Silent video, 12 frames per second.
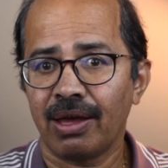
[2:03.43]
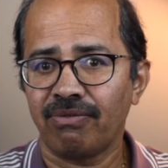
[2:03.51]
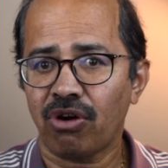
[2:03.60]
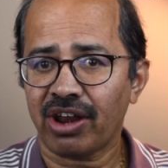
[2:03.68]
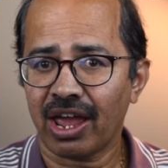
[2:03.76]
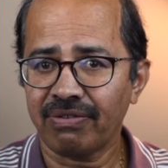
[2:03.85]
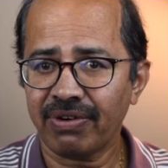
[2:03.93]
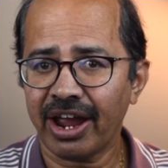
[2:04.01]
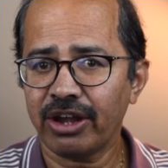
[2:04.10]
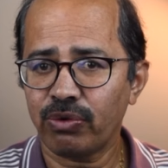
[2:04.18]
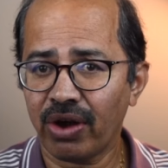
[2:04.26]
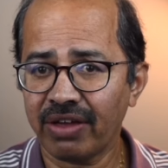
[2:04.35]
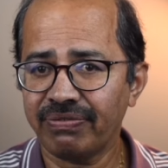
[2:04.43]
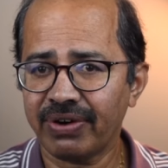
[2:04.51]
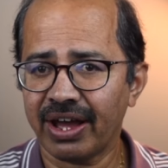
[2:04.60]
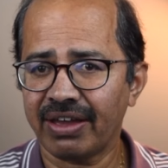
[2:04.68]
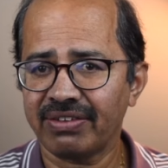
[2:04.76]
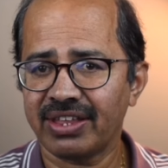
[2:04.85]
For
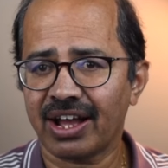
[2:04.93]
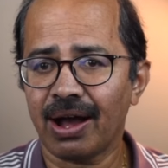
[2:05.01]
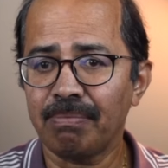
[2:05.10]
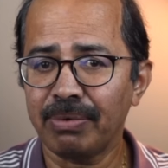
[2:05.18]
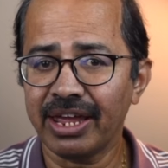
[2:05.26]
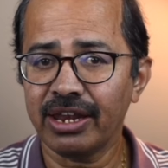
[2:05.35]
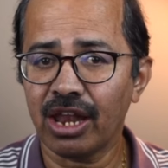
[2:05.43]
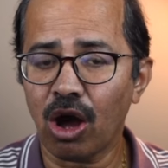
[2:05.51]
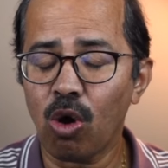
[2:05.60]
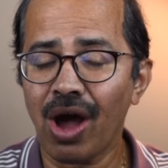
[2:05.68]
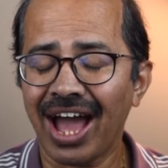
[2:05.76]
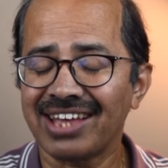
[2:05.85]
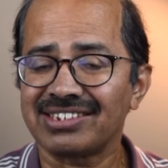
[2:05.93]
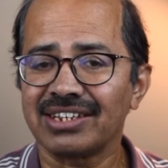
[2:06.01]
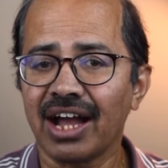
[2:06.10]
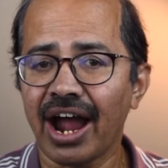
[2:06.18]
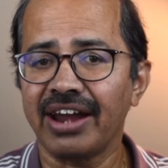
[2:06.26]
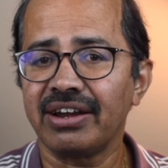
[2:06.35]
FY25, the company now has
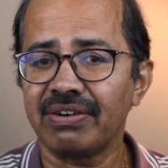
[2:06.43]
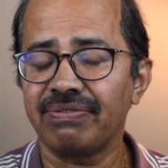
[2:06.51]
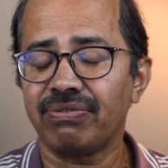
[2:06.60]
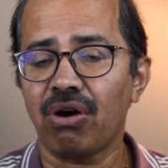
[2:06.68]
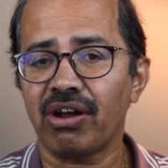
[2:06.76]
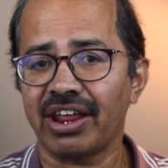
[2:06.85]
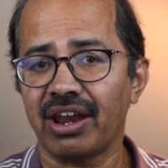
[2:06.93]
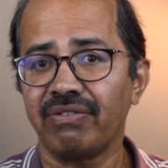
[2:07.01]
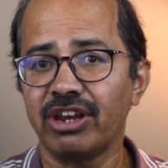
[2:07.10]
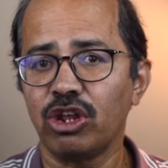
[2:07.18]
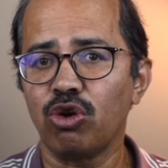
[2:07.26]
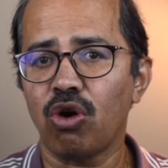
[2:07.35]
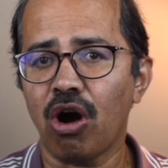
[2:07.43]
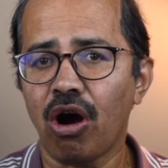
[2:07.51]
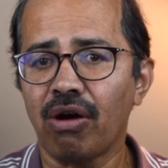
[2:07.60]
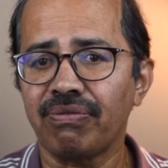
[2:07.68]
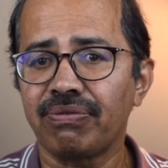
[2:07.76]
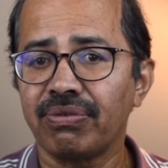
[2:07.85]
guided for a revenue
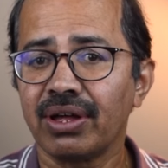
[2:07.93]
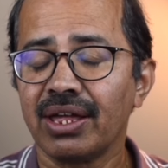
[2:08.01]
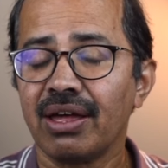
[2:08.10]
of